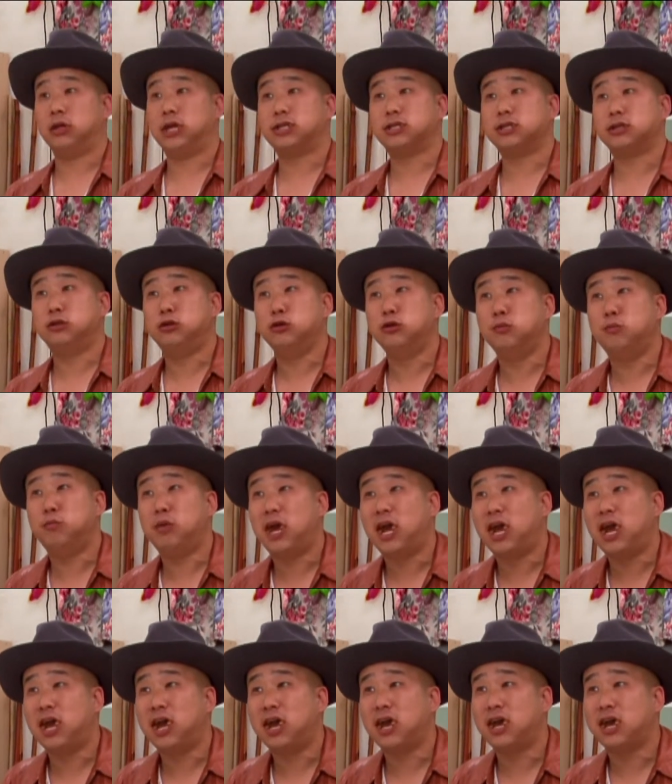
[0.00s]
that's too
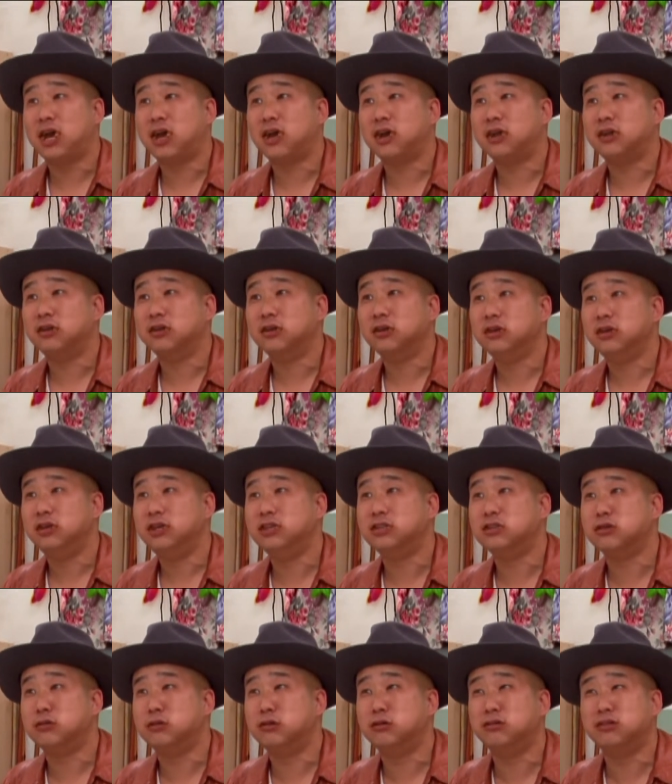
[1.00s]
bad. He's
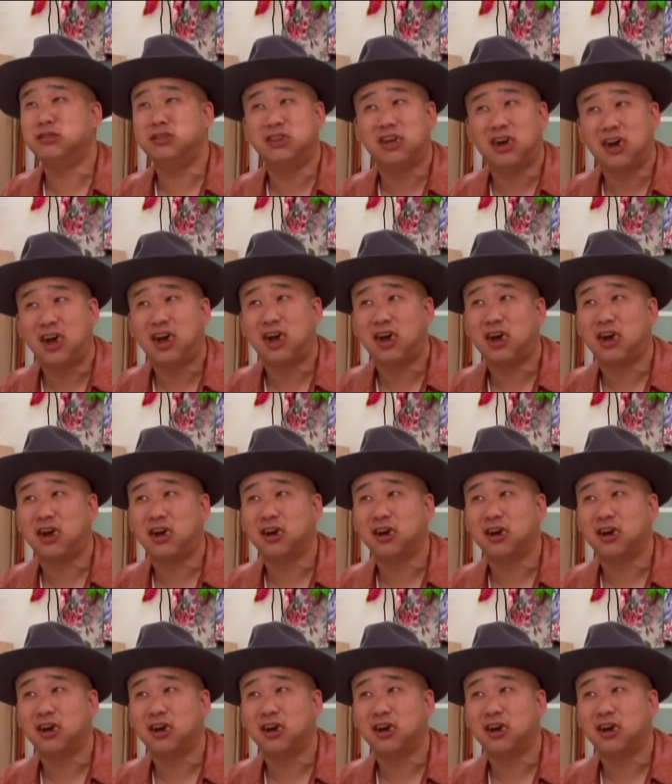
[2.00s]
a good dog.